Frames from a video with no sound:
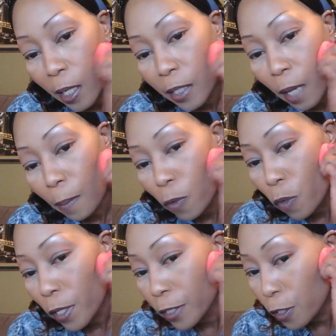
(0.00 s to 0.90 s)
and I'm
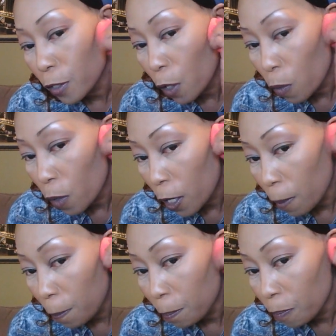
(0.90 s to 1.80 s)
going to go
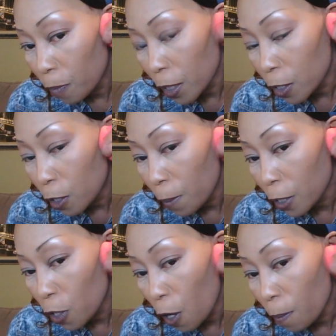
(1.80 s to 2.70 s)
up unto
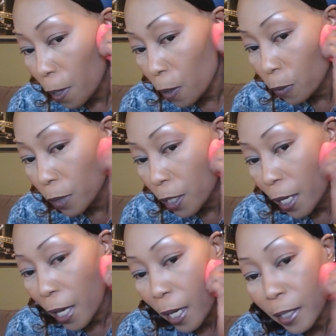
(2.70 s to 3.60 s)
my jawbone
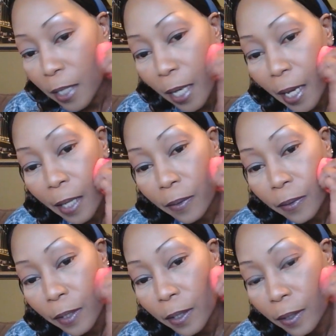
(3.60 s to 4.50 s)
and down,